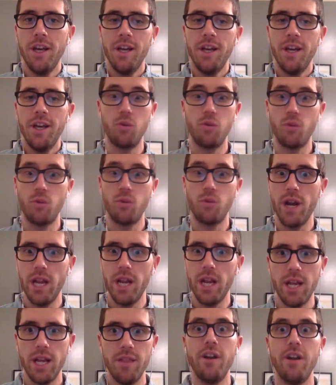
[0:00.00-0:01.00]
is
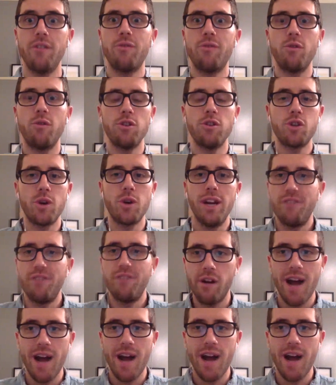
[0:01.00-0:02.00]
great and therefore trying to
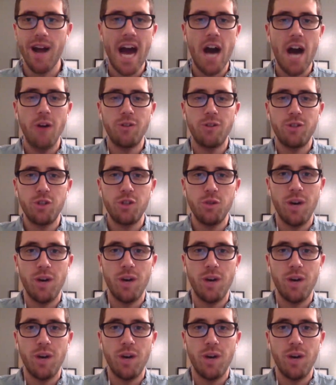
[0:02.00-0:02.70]
figure out how to